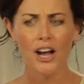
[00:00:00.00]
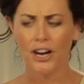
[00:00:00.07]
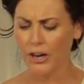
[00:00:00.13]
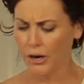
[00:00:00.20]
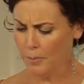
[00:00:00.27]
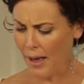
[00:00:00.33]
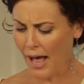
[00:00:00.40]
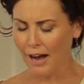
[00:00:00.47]

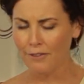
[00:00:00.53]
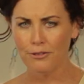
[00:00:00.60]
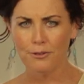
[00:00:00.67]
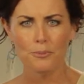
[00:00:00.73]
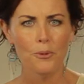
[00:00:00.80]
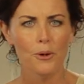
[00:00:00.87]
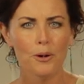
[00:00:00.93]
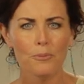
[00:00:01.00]
Go back for
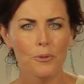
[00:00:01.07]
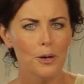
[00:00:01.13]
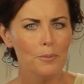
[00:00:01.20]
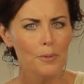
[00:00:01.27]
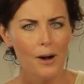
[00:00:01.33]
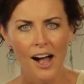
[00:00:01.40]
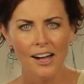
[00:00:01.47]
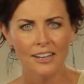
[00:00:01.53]
more and more
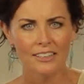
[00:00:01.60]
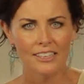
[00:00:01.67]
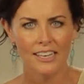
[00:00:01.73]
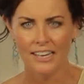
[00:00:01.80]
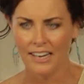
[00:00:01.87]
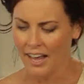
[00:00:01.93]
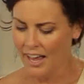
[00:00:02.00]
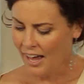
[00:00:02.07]

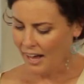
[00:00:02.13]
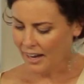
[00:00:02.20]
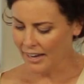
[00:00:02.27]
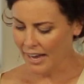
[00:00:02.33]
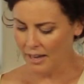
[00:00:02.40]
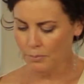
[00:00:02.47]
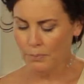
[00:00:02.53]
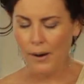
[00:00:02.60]
broccoli.
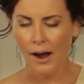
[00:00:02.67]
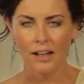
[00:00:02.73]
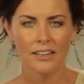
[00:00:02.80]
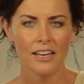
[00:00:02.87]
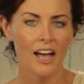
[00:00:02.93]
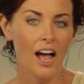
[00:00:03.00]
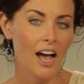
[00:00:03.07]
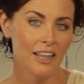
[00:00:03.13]
Again,
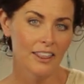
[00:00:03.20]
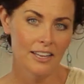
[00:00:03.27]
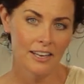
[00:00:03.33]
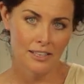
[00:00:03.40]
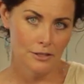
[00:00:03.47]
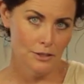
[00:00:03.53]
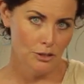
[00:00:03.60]
broccoli I think is a